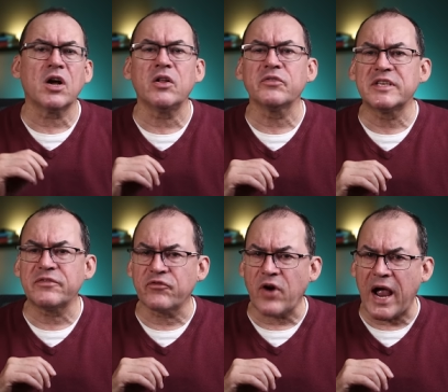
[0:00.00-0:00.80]
called
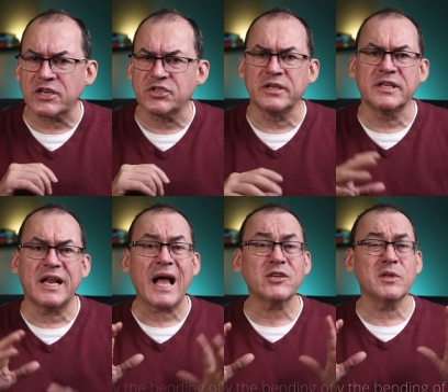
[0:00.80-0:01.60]
diffraction
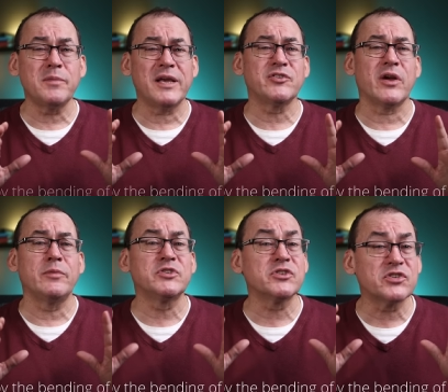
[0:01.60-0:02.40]
that actually makes your
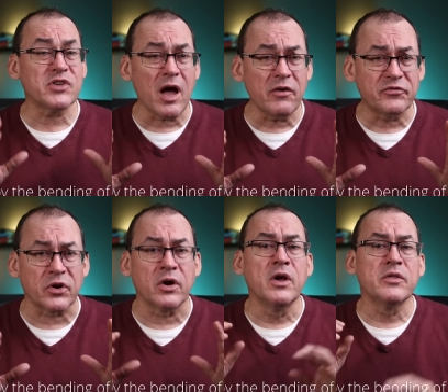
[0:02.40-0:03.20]
images
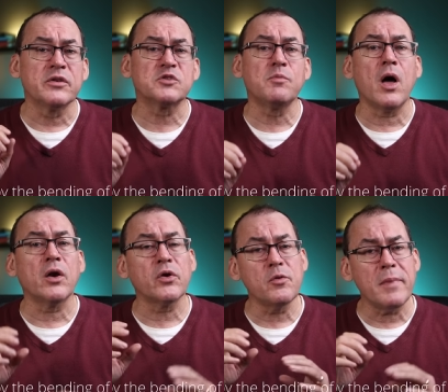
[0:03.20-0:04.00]
softer the
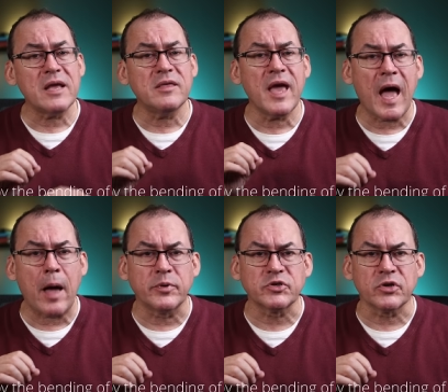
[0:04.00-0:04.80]
smaller you make the
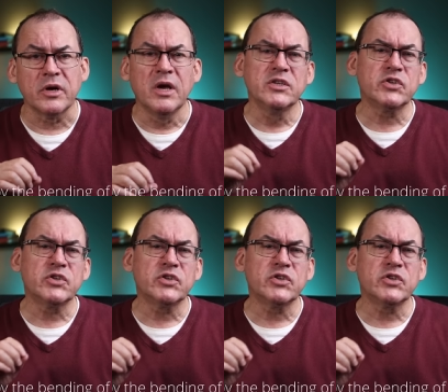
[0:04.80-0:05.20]
aperture.